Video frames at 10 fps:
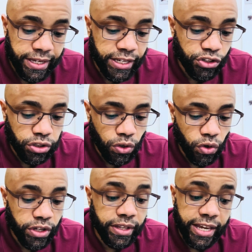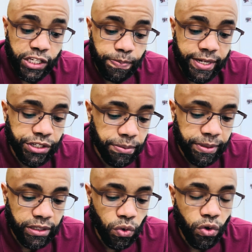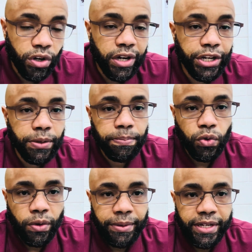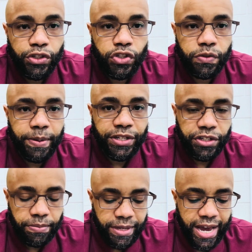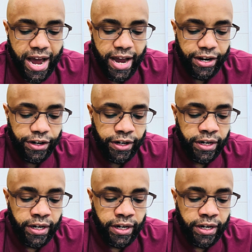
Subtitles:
is low, expected to be lower, unemployment is expected to be higher,